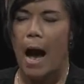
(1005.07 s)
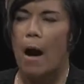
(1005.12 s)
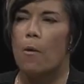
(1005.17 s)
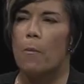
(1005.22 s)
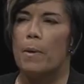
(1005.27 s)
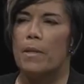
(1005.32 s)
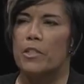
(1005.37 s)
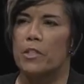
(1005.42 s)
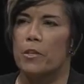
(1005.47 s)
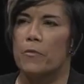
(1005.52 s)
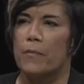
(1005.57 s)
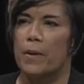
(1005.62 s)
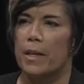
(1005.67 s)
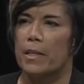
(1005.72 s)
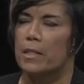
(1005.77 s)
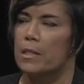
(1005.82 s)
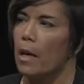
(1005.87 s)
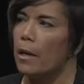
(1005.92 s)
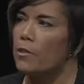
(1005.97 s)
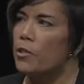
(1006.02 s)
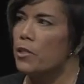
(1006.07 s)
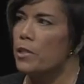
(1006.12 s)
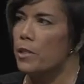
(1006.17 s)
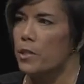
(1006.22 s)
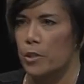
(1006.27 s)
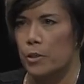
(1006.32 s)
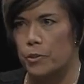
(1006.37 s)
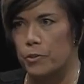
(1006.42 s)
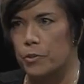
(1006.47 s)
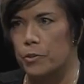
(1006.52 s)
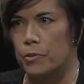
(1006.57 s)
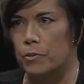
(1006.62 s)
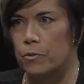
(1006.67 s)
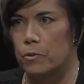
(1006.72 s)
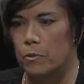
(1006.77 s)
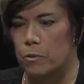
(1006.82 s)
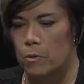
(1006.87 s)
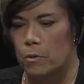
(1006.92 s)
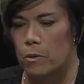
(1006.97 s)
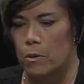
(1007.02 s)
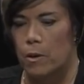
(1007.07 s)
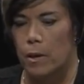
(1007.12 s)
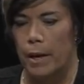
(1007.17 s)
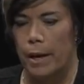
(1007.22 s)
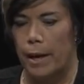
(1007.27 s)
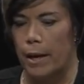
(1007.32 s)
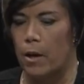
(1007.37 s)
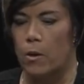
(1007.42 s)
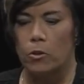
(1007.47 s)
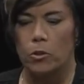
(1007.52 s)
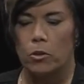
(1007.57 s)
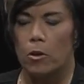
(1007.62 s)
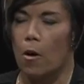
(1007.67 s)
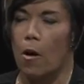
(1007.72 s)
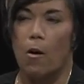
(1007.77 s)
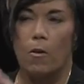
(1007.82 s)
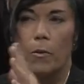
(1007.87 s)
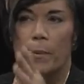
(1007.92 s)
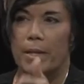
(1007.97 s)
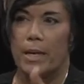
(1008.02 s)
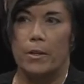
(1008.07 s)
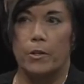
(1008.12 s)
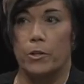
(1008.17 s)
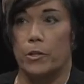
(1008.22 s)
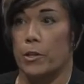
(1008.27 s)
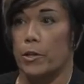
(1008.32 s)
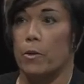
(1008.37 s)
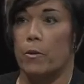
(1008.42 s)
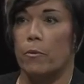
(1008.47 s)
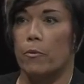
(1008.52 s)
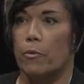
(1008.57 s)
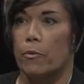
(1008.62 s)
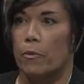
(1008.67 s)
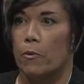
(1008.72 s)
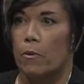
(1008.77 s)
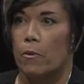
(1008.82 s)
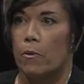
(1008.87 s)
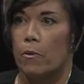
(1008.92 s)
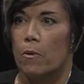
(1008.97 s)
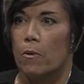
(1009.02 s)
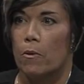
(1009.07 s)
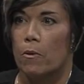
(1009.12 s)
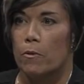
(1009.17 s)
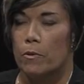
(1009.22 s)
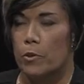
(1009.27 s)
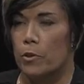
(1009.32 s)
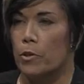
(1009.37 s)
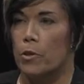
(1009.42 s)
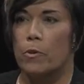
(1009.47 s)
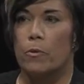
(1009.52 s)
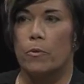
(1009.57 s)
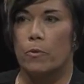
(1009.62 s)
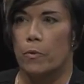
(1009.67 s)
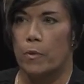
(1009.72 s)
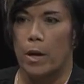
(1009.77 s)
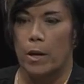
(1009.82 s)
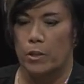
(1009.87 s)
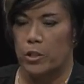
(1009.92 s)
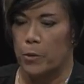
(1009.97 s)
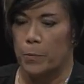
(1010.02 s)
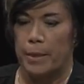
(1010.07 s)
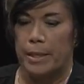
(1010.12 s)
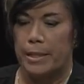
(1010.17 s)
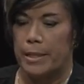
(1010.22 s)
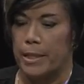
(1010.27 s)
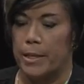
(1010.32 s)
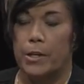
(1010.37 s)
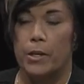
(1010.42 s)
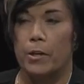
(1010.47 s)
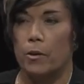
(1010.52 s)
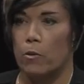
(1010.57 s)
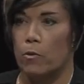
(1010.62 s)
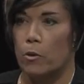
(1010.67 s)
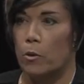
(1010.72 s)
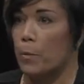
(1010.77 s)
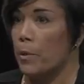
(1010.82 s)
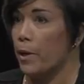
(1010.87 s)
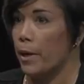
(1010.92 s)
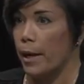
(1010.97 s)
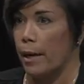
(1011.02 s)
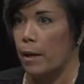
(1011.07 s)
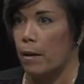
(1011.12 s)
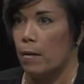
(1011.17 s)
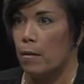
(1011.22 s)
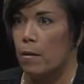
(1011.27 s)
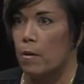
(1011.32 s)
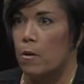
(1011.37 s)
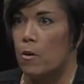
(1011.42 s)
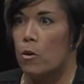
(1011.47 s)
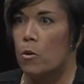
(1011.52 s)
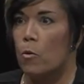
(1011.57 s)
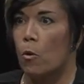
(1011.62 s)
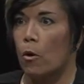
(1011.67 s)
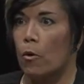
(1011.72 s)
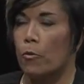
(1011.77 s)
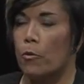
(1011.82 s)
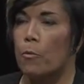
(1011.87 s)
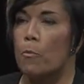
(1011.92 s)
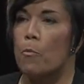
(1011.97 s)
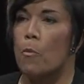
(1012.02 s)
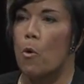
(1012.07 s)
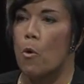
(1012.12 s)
much it affects not just adults, it goes all the way down to youth, the youth LGBTQ community, who are the